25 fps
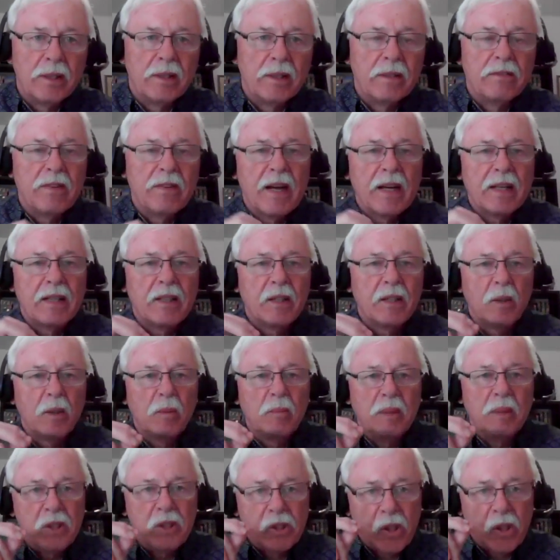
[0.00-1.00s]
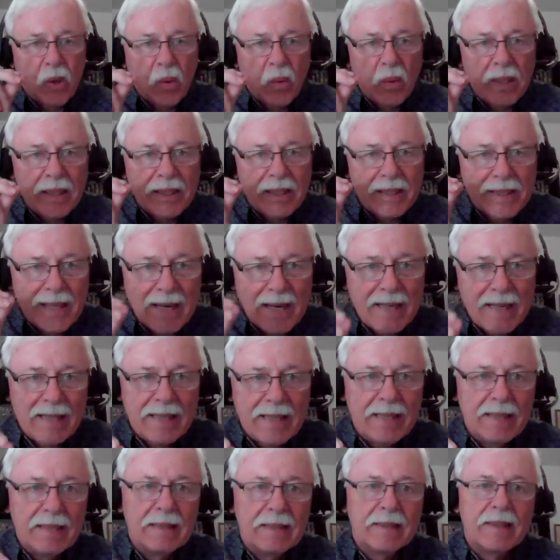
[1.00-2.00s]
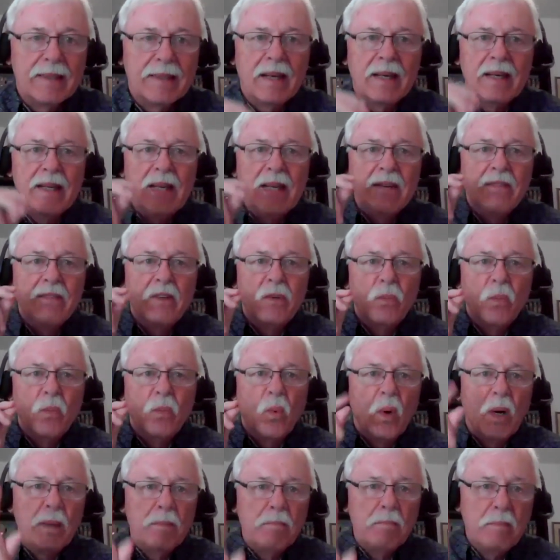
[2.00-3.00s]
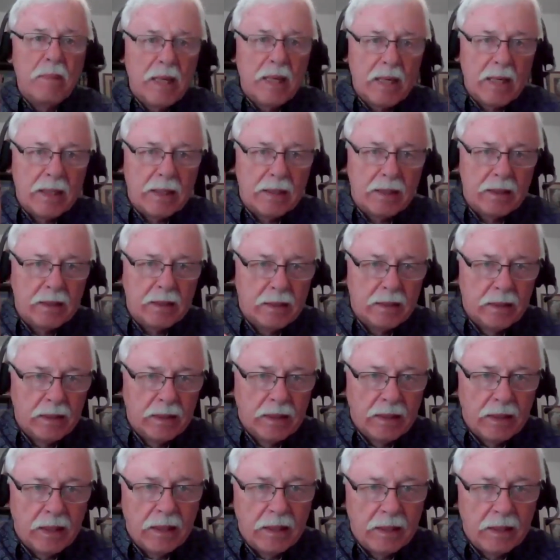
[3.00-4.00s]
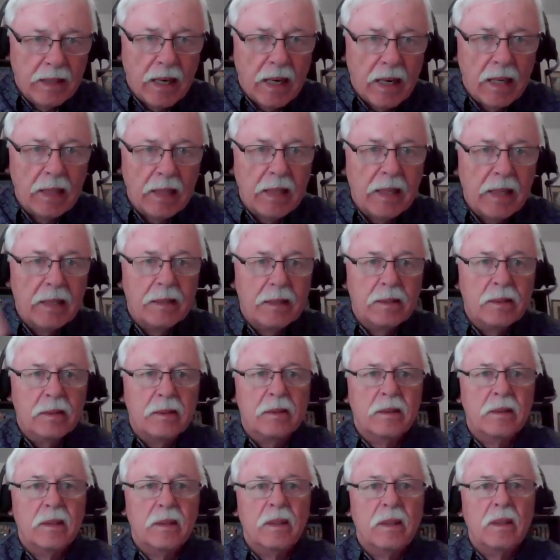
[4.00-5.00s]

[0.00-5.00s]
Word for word: In fact, it'll be so exciting that even 1 minute in Gan Eden